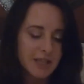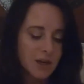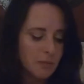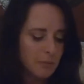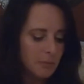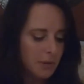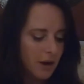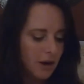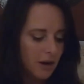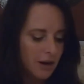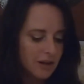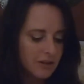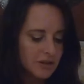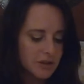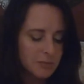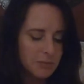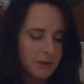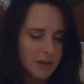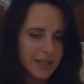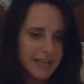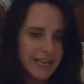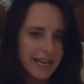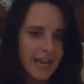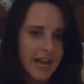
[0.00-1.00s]
compiled
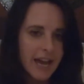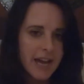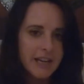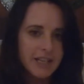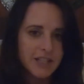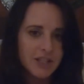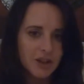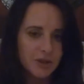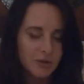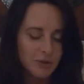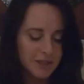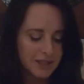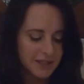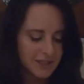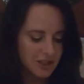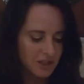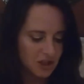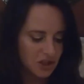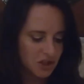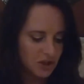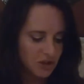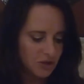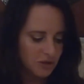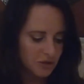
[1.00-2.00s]
by the Cato
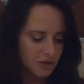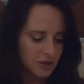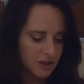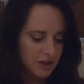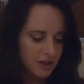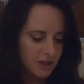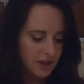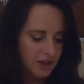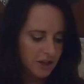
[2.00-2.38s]
Institute.